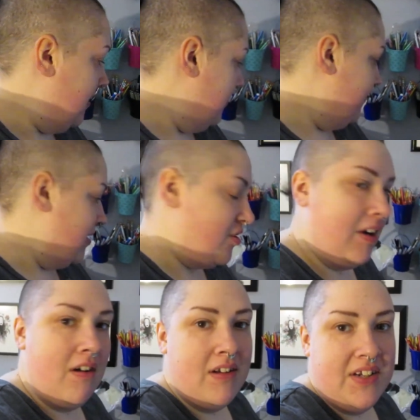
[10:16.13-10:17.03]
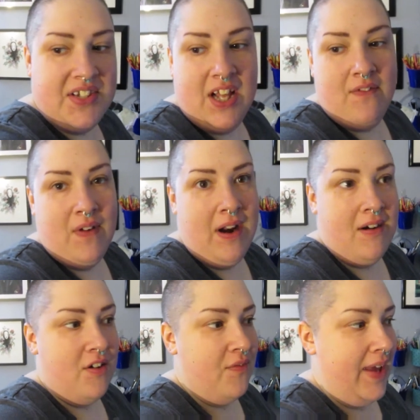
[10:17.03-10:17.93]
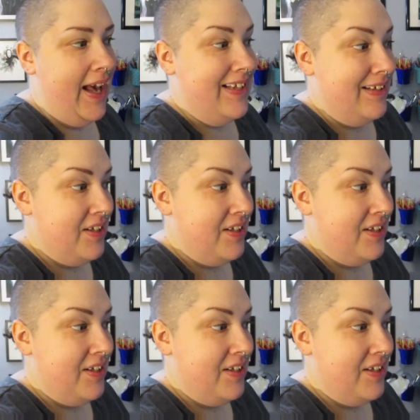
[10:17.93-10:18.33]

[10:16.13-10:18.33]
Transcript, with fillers: I might try calling his cell phone. I don't know if he has it.